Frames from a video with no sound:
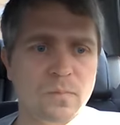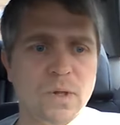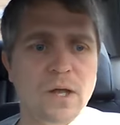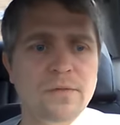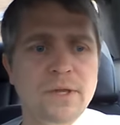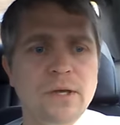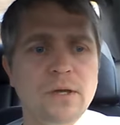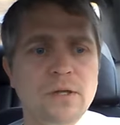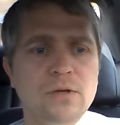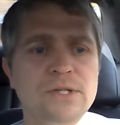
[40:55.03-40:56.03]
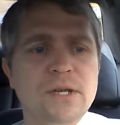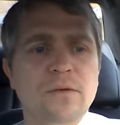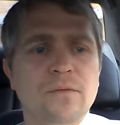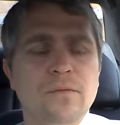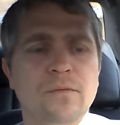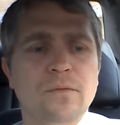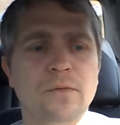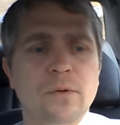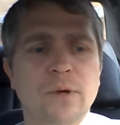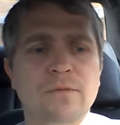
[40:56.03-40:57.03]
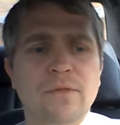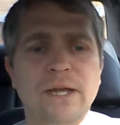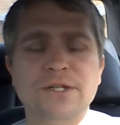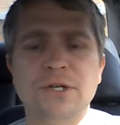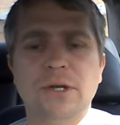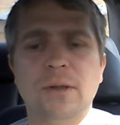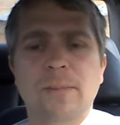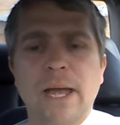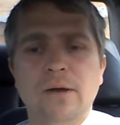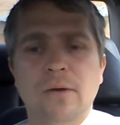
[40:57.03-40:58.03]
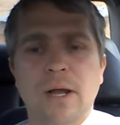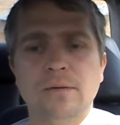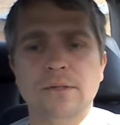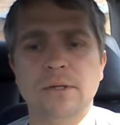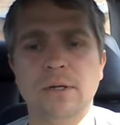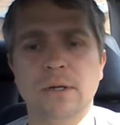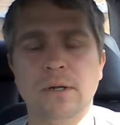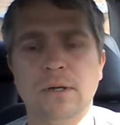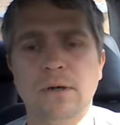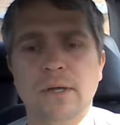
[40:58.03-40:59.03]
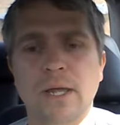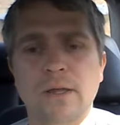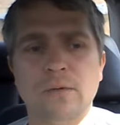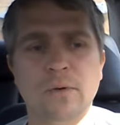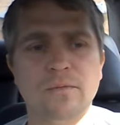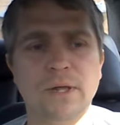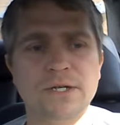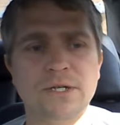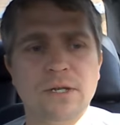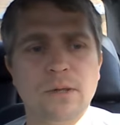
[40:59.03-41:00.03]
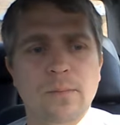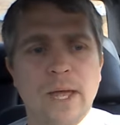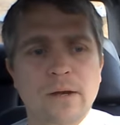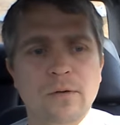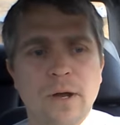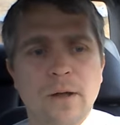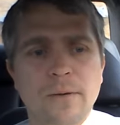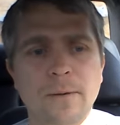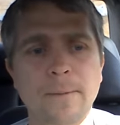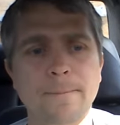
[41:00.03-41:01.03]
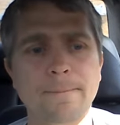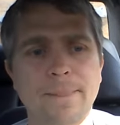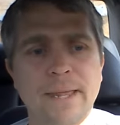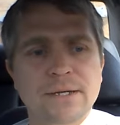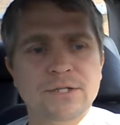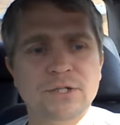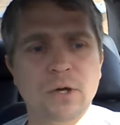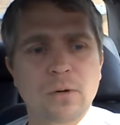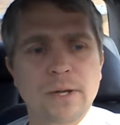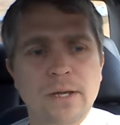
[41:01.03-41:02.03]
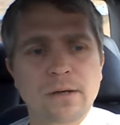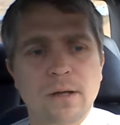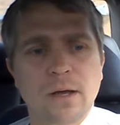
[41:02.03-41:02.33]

the use of the reflection in the background. Okay, the reflection in the background is showing